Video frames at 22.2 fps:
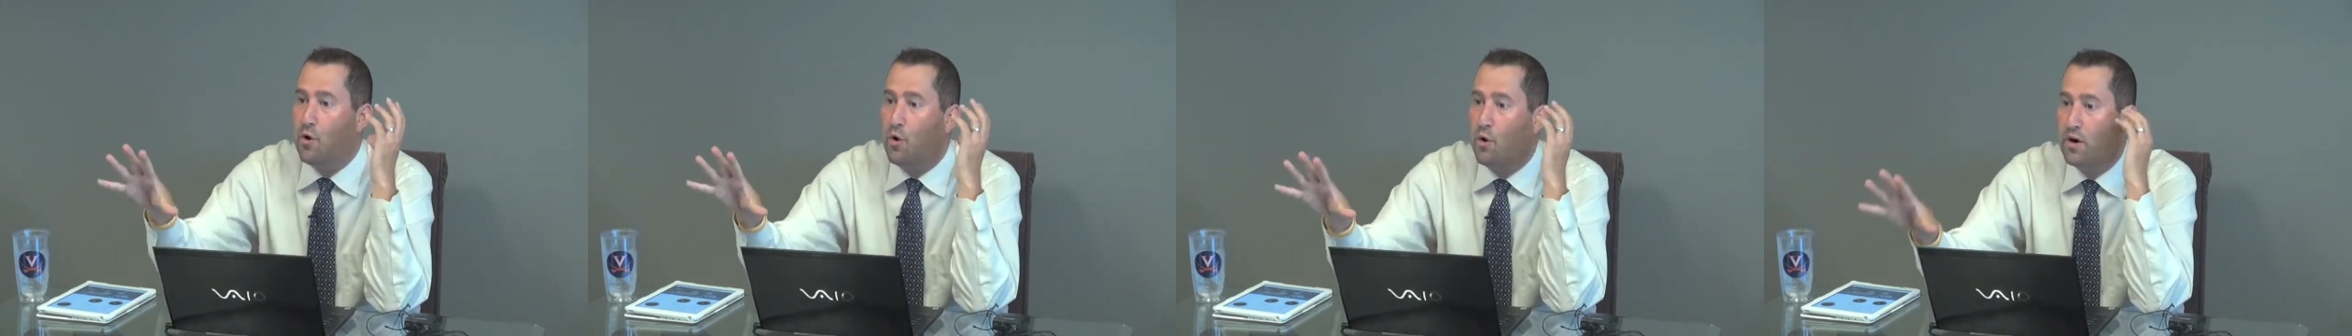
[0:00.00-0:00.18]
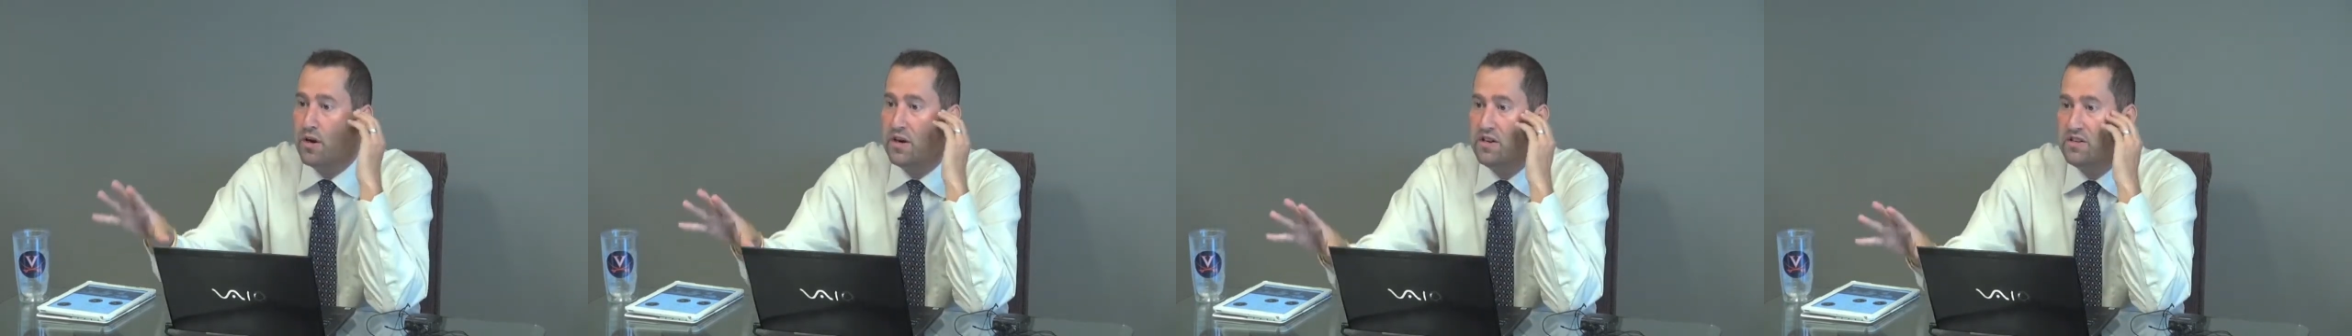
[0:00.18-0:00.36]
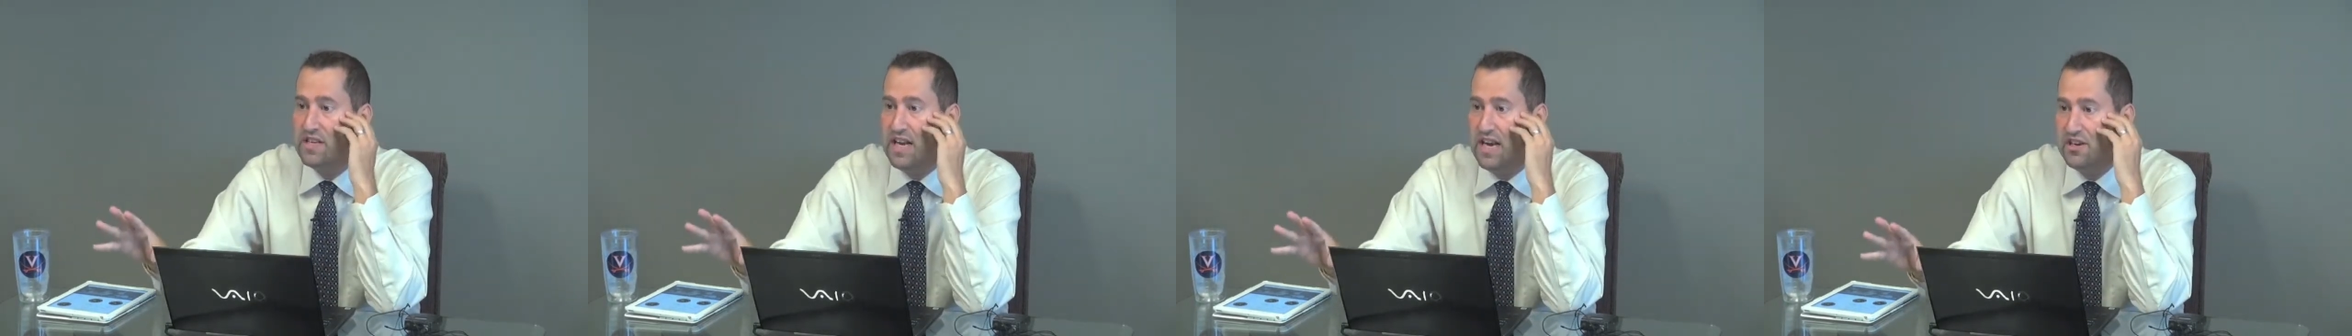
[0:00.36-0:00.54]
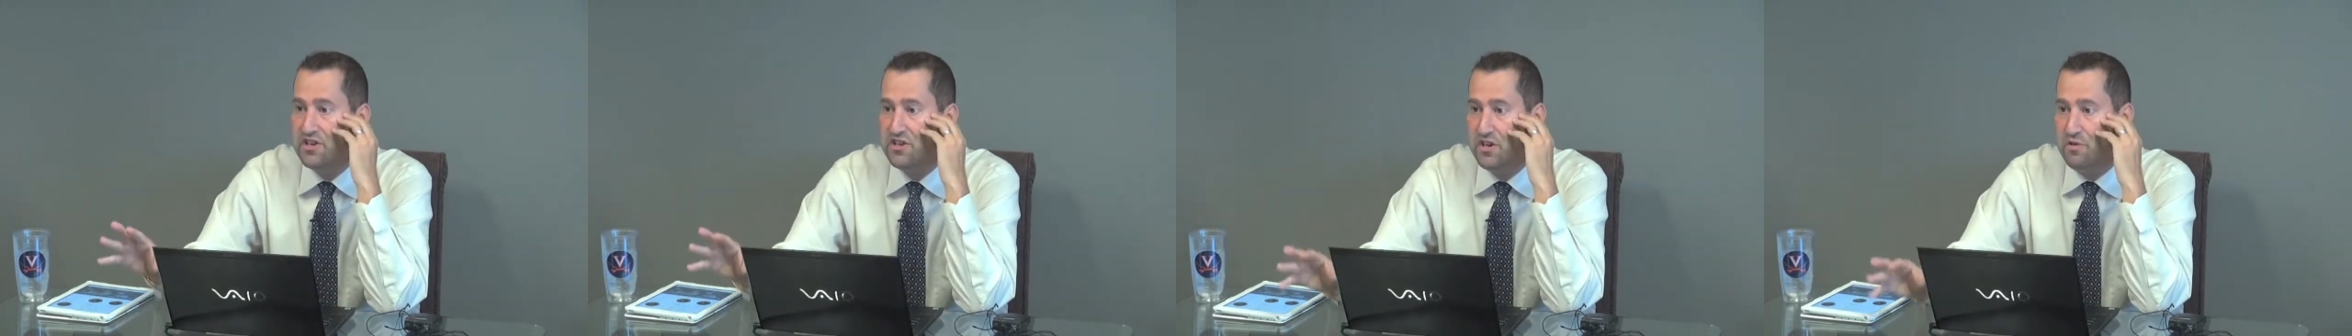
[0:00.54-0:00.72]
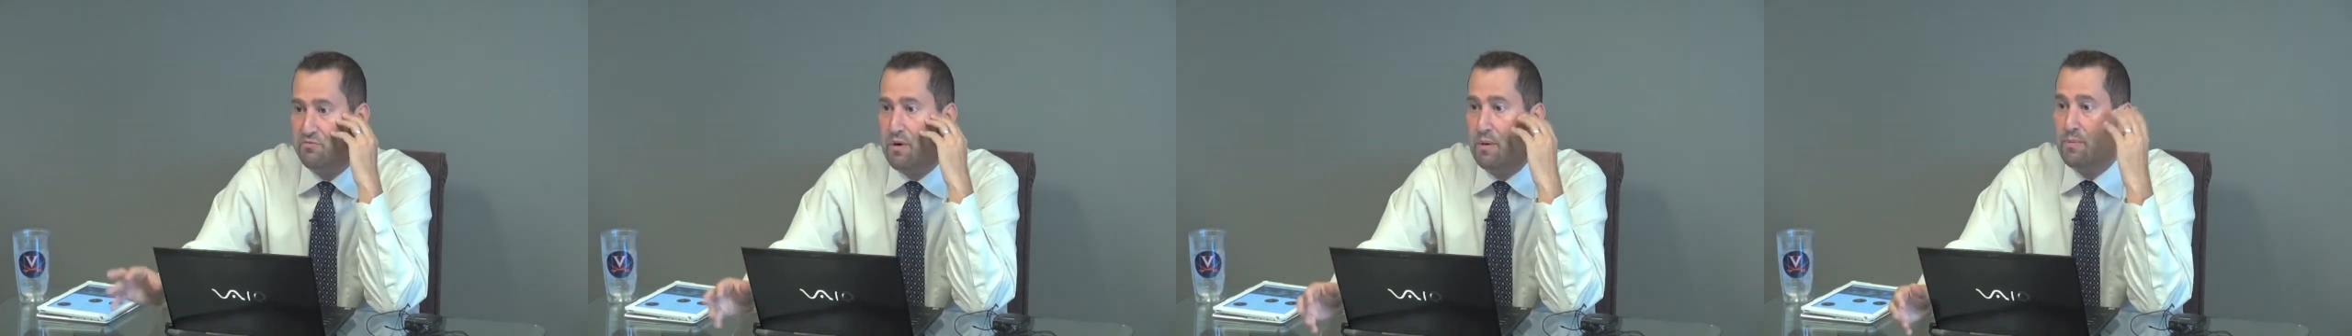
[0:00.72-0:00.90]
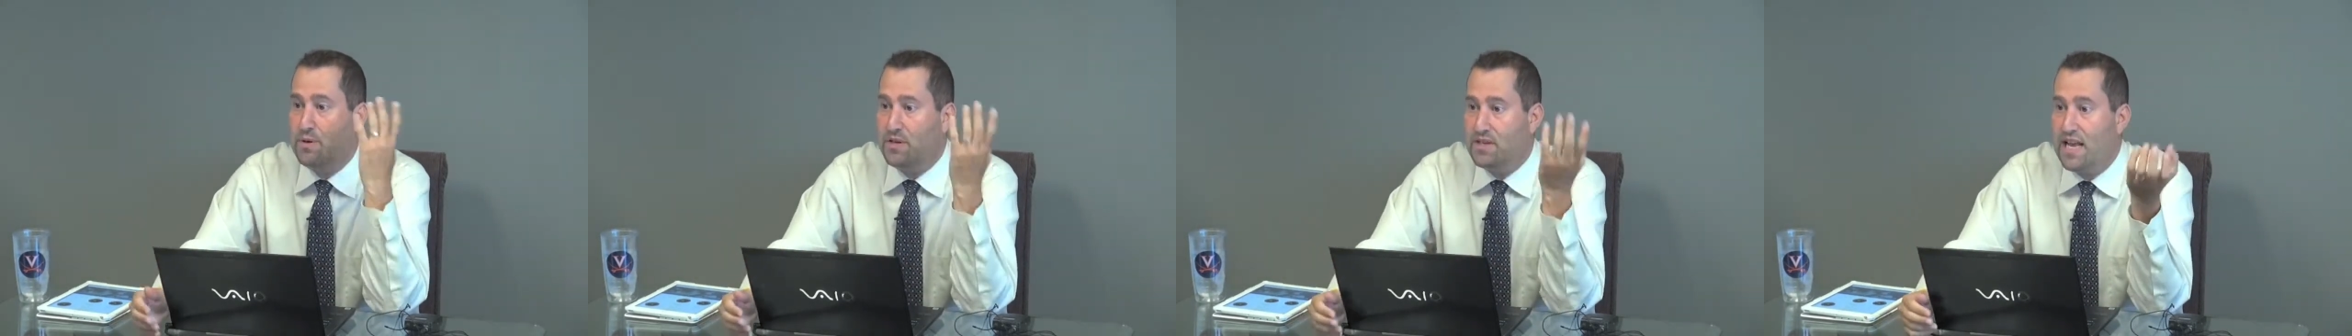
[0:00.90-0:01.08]

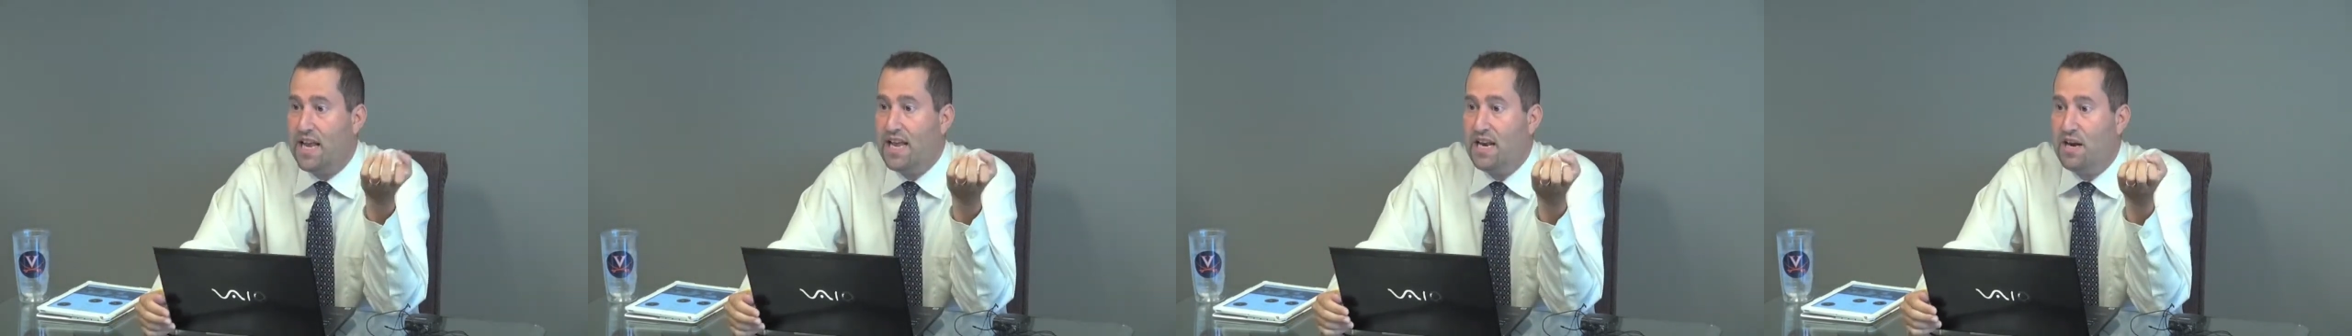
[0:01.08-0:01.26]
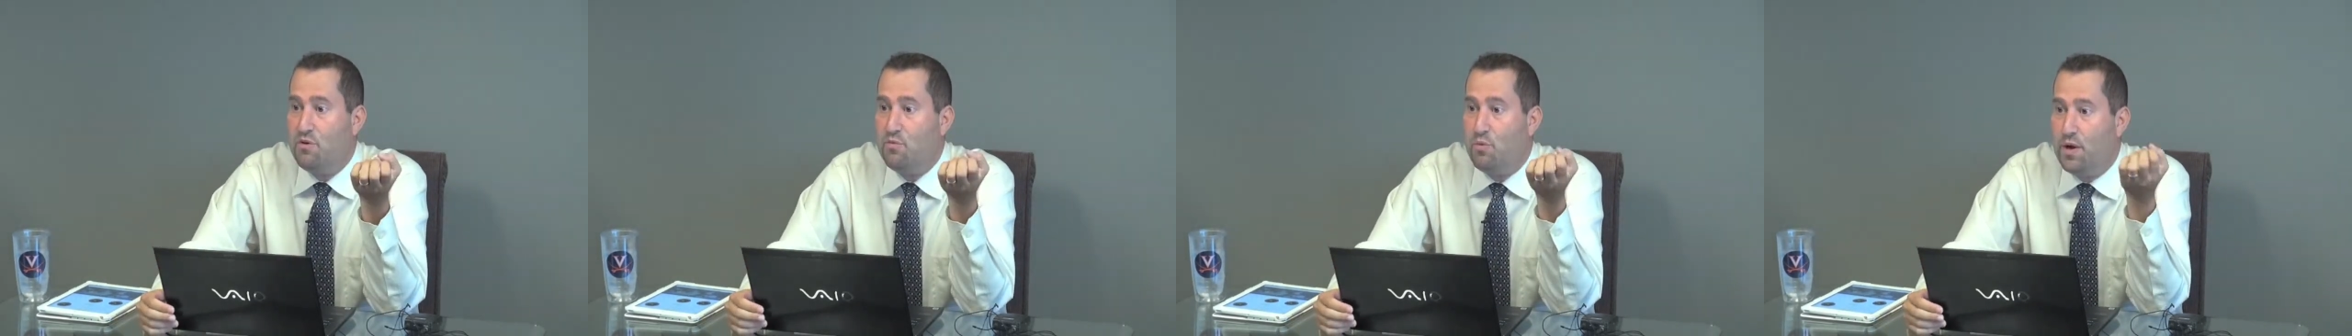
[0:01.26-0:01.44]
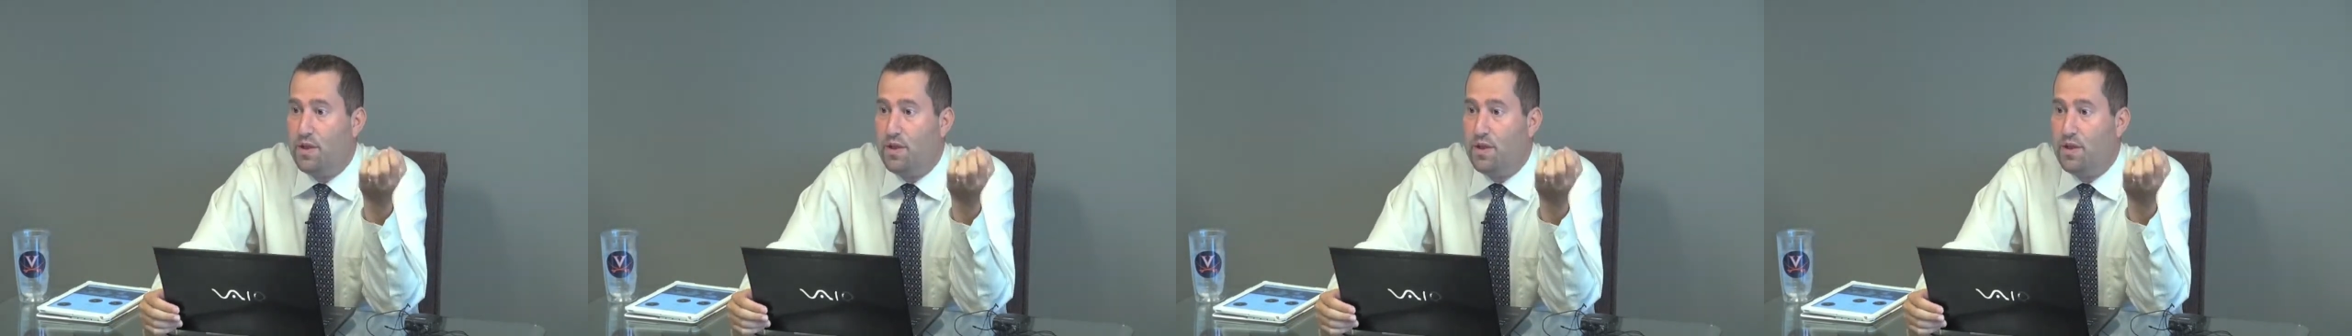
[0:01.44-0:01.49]
organization represented